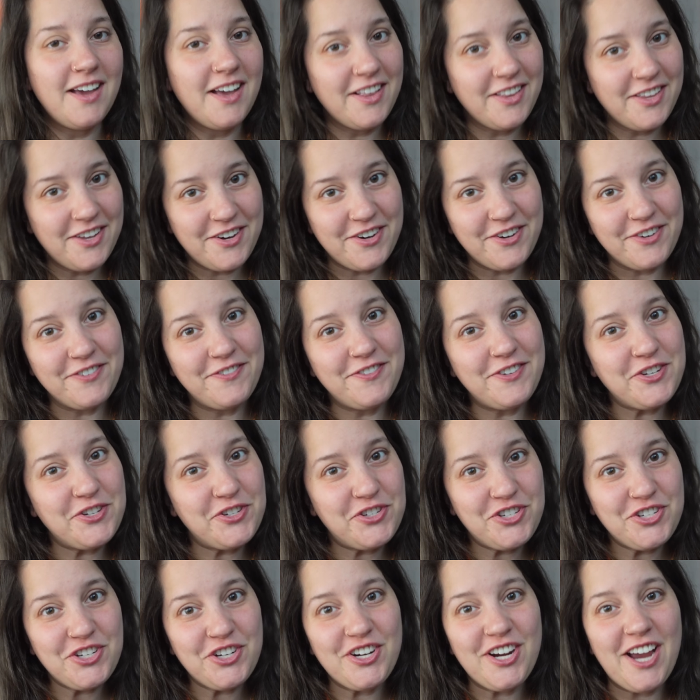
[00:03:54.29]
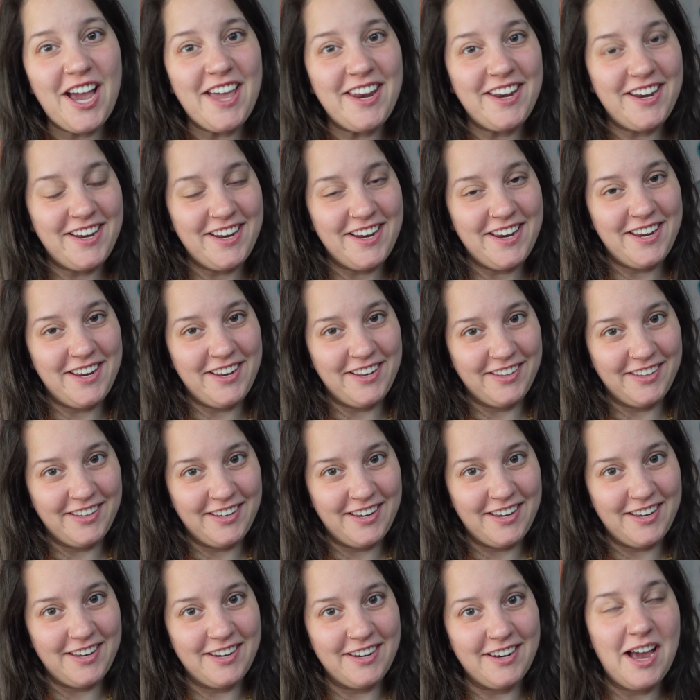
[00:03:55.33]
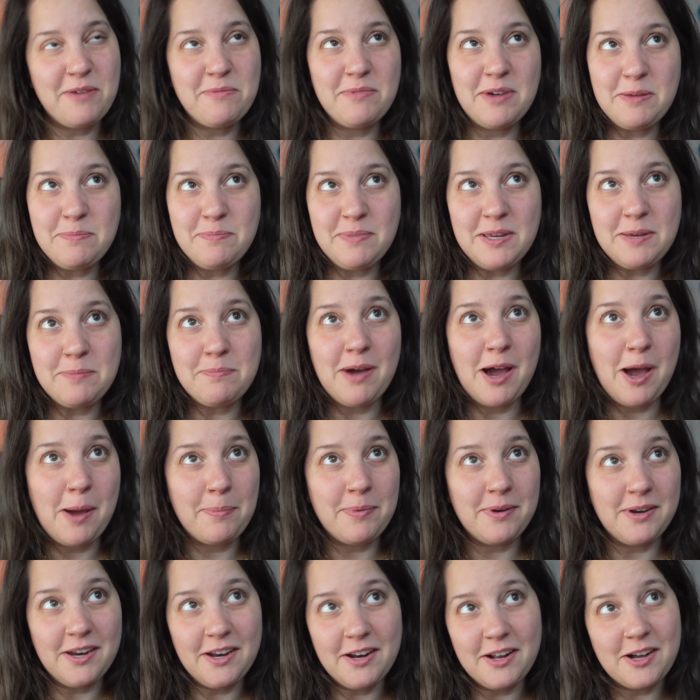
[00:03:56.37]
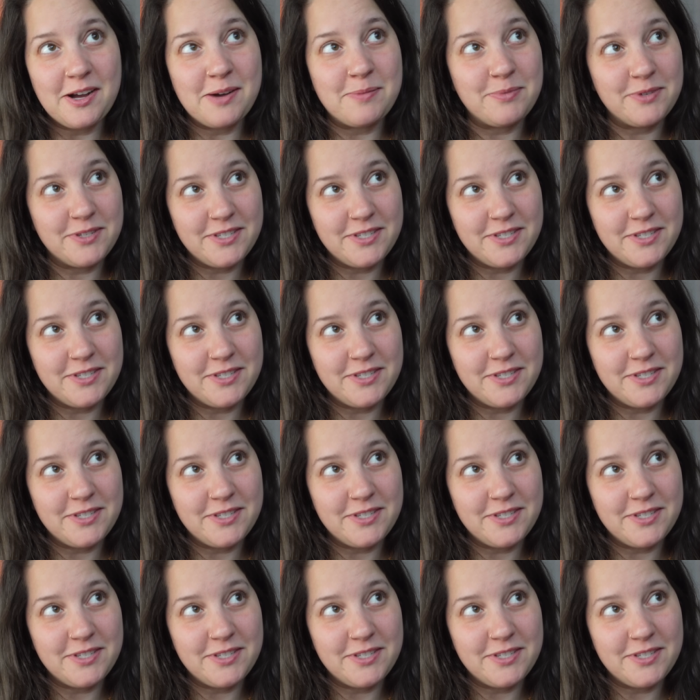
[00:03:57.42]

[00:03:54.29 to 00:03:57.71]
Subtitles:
Hello, future editing Killian. I might be popping in a couple